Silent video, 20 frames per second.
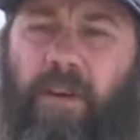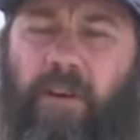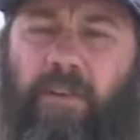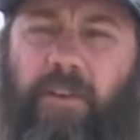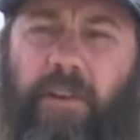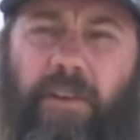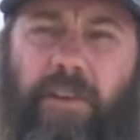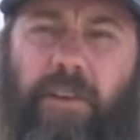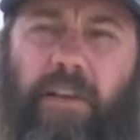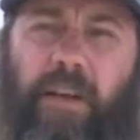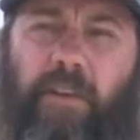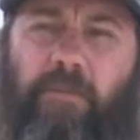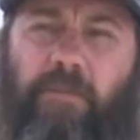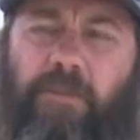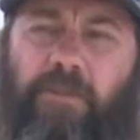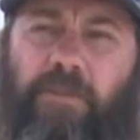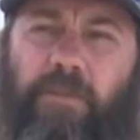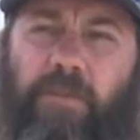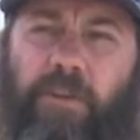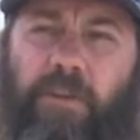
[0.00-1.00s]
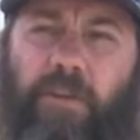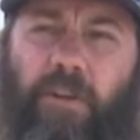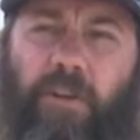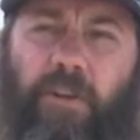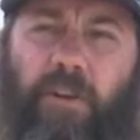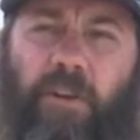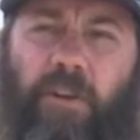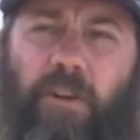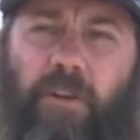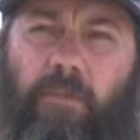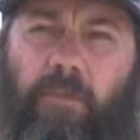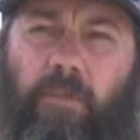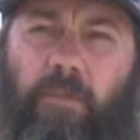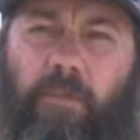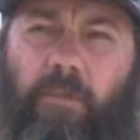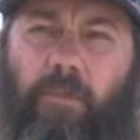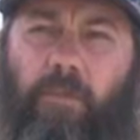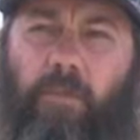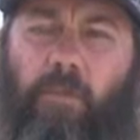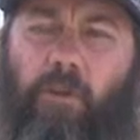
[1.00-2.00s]
I reckon the government should be doing a lot
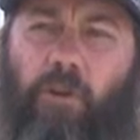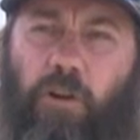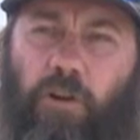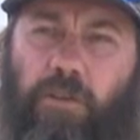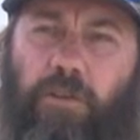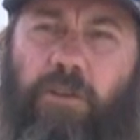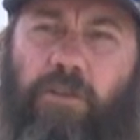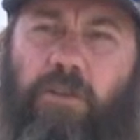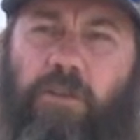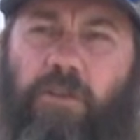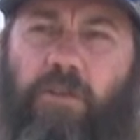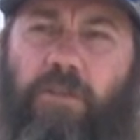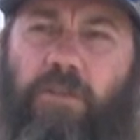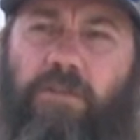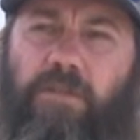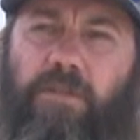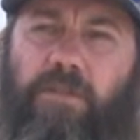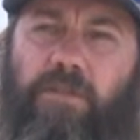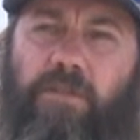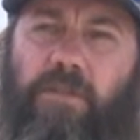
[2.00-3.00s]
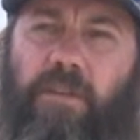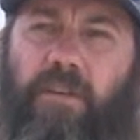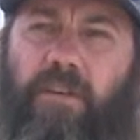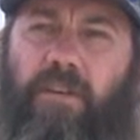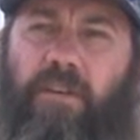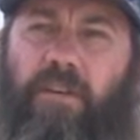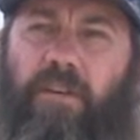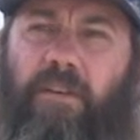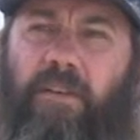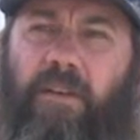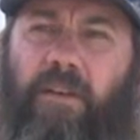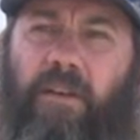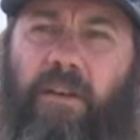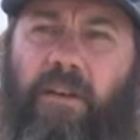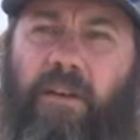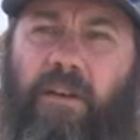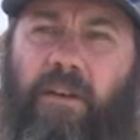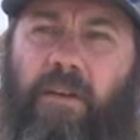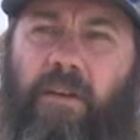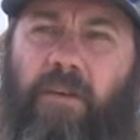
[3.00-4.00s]
more of these courses,
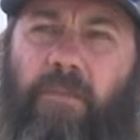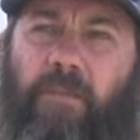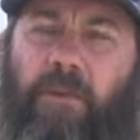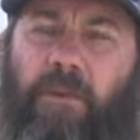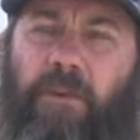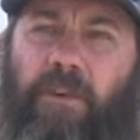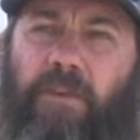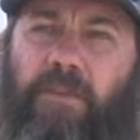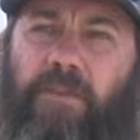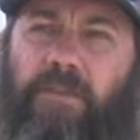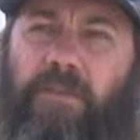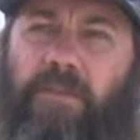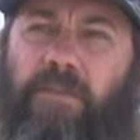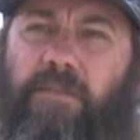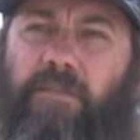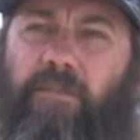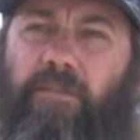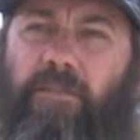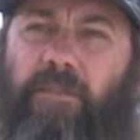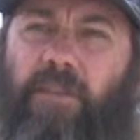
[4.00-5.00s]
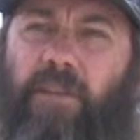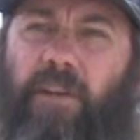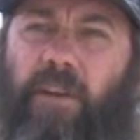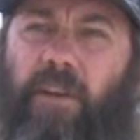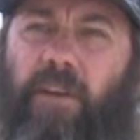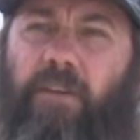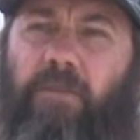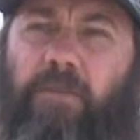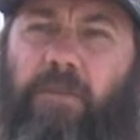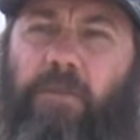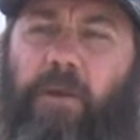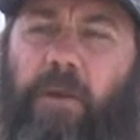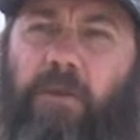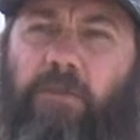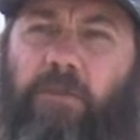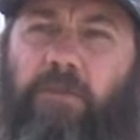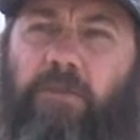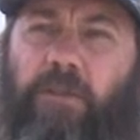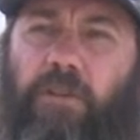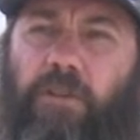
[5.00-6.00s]
because it helps
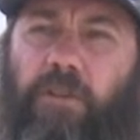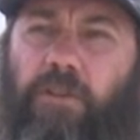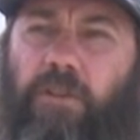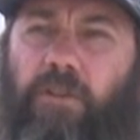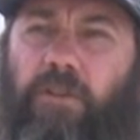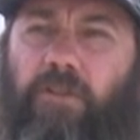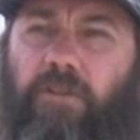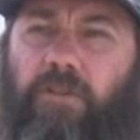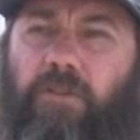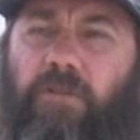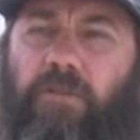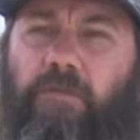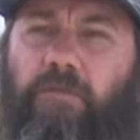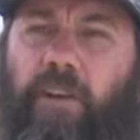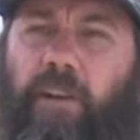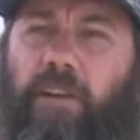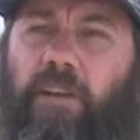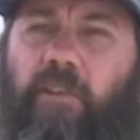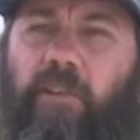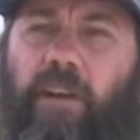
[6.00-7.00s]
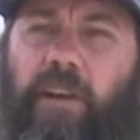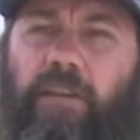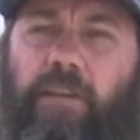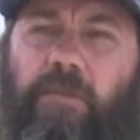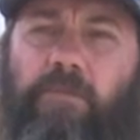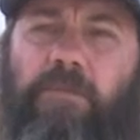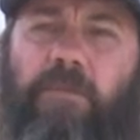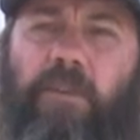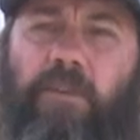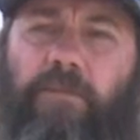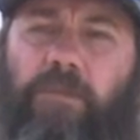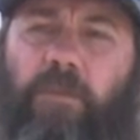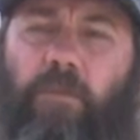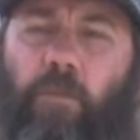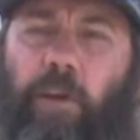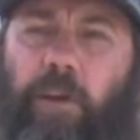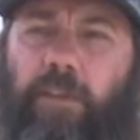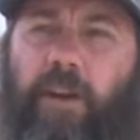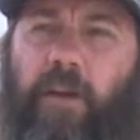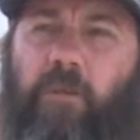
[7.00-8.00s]
people to redirect themselves to
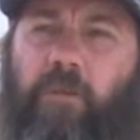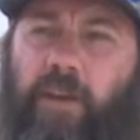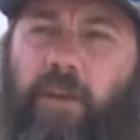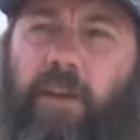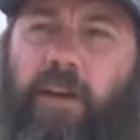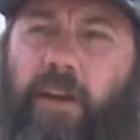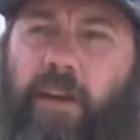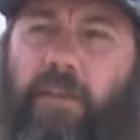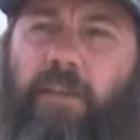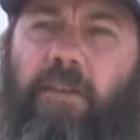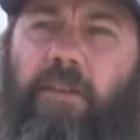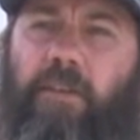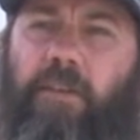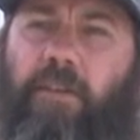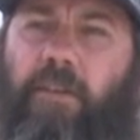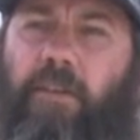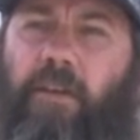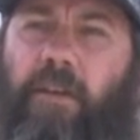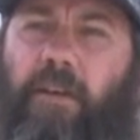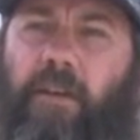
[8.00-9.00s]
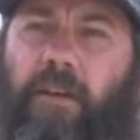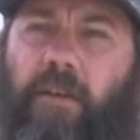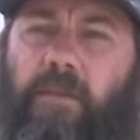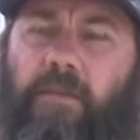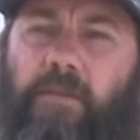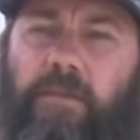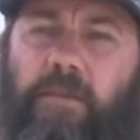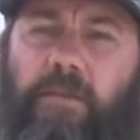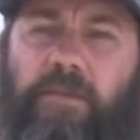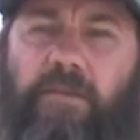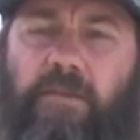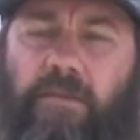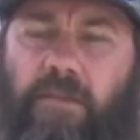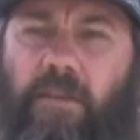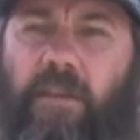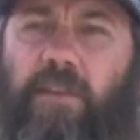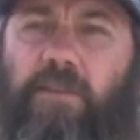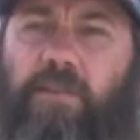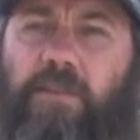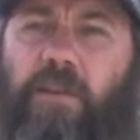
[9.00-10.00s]
where they want to go. Because
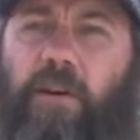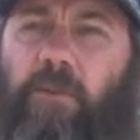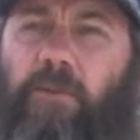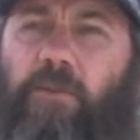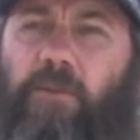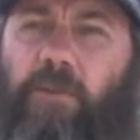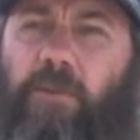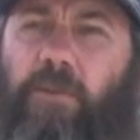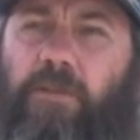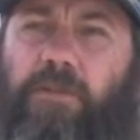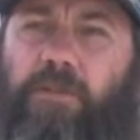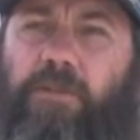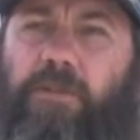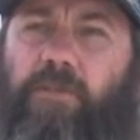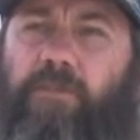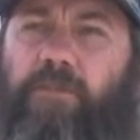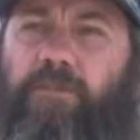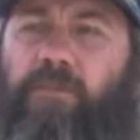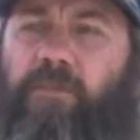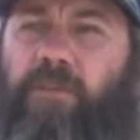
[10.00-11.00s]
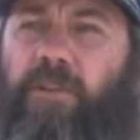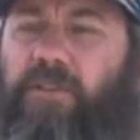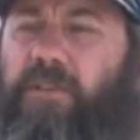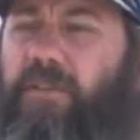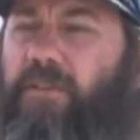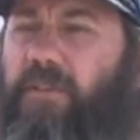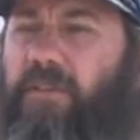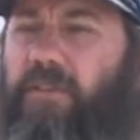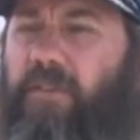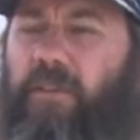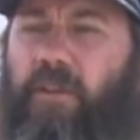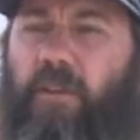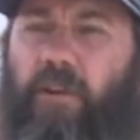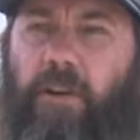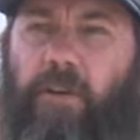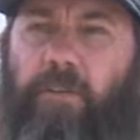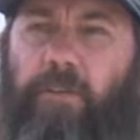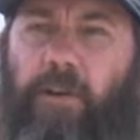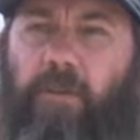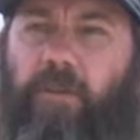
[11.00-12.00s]
these type of courses, because a
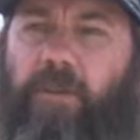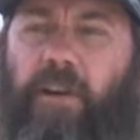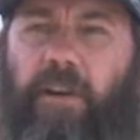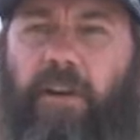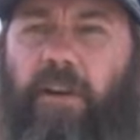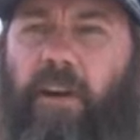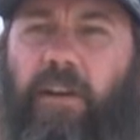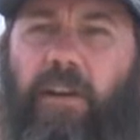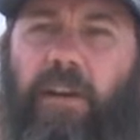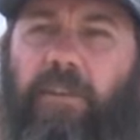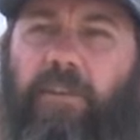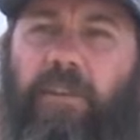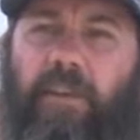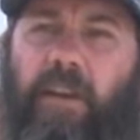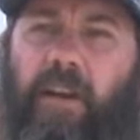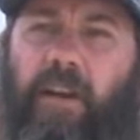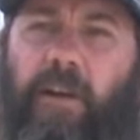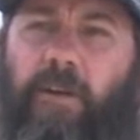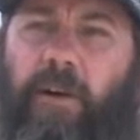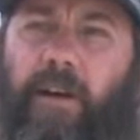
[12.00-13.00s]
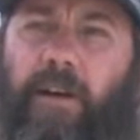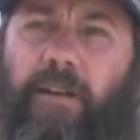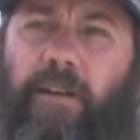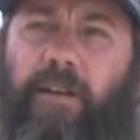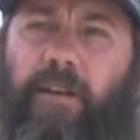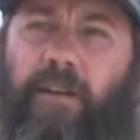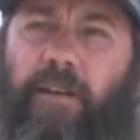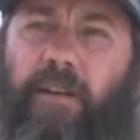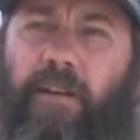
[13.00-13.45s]
lot of people don't know nothing anyway,